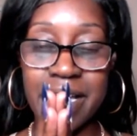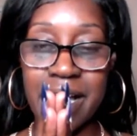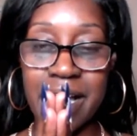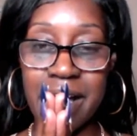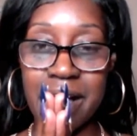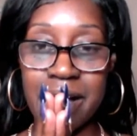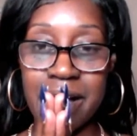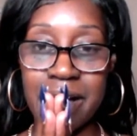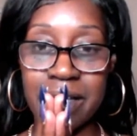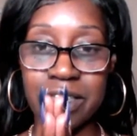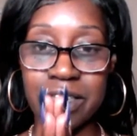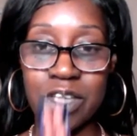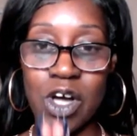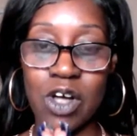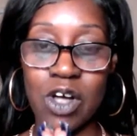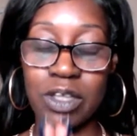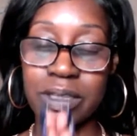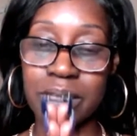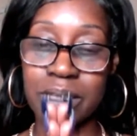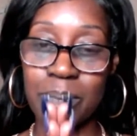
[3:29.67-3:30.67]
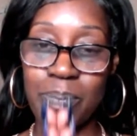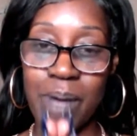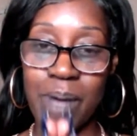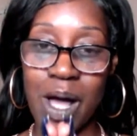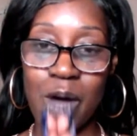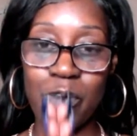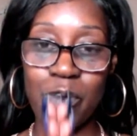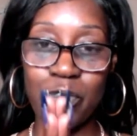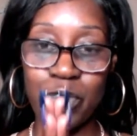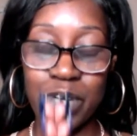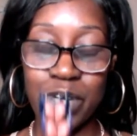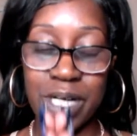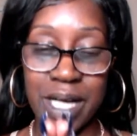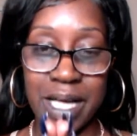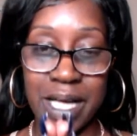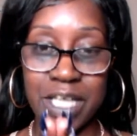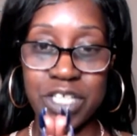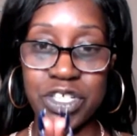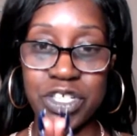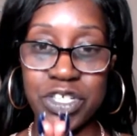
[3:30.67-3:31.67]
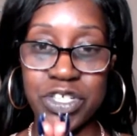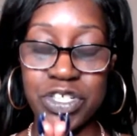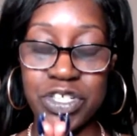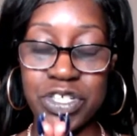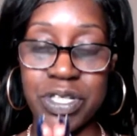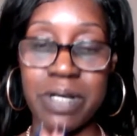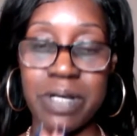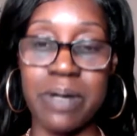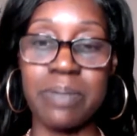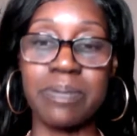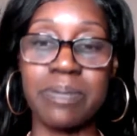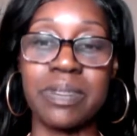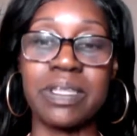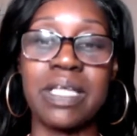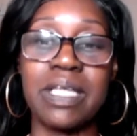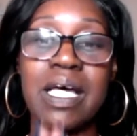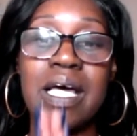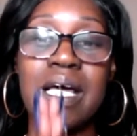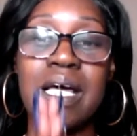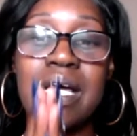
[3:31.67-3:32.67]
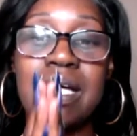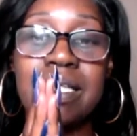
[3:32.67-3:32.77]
He uh, talks about relationships,